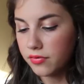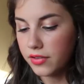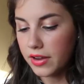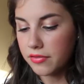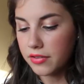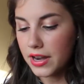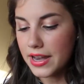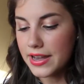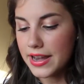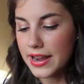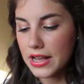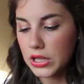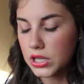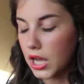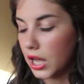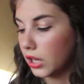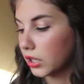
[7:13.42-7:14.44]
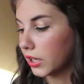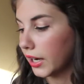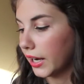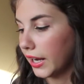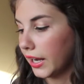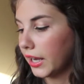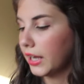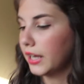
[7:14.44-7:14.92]
Favorite nail
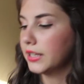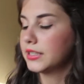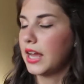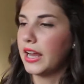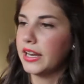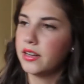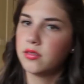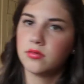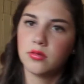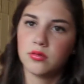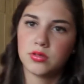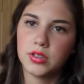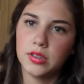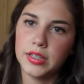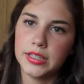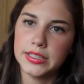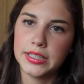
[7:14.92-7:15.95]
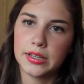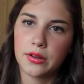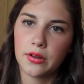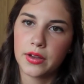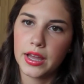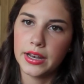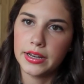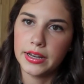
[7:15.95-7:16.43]
color, and I didn't was too lazy to
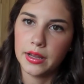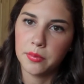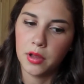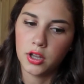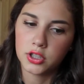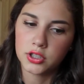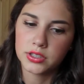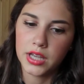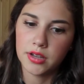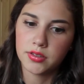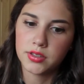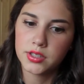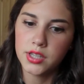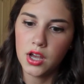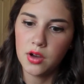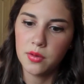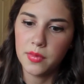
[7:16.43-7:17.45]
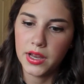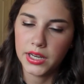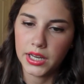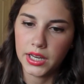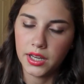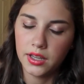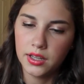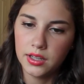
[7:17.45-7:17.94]
go get nail polish because I have so
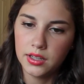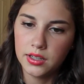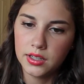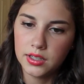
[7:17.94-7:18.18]
many.